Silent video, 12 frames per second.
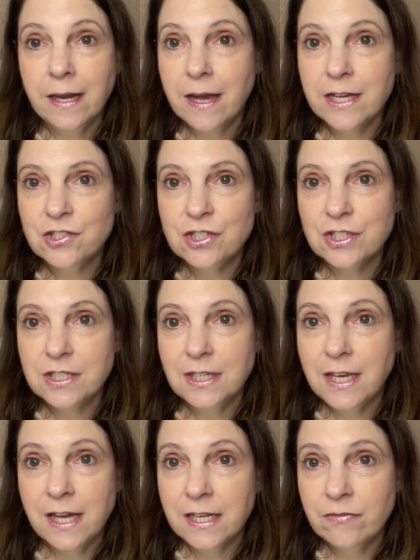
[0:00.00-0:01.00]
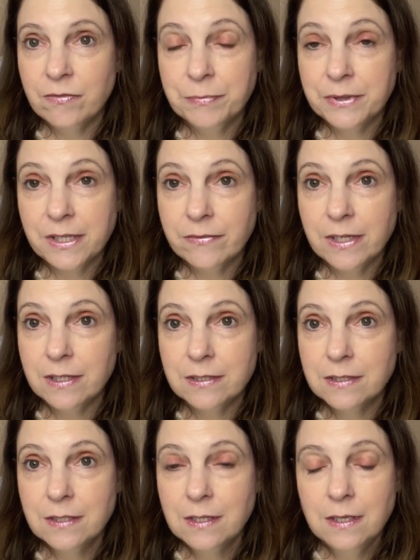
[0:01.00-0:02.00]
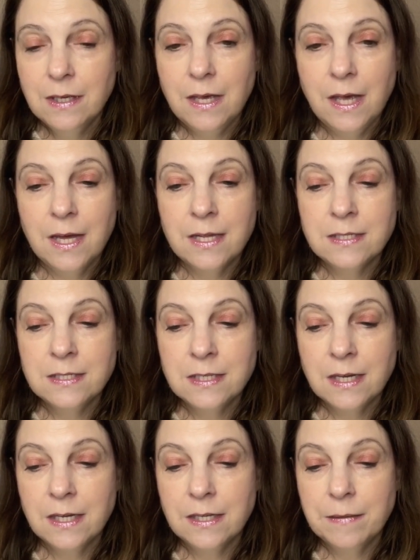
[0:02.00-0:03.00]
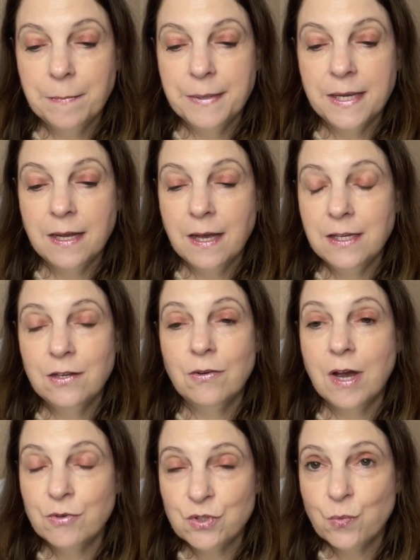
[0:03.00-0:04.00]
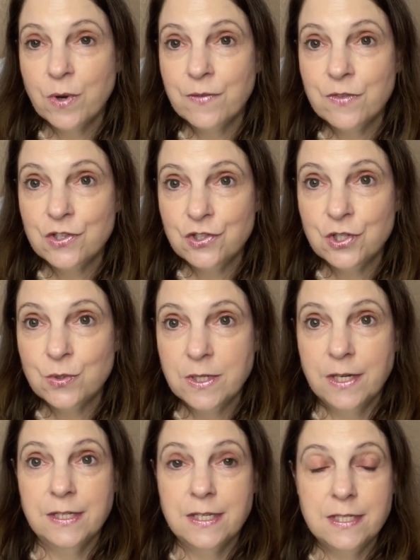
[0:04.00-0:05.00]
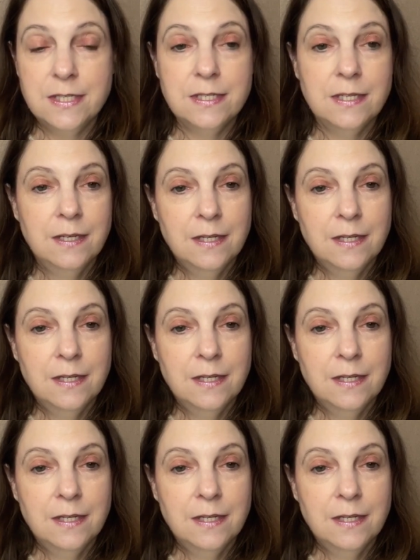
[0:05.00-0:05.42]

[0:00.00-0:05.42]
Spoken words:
I just can't even believe it. And, but you know, I was one of the two youngest.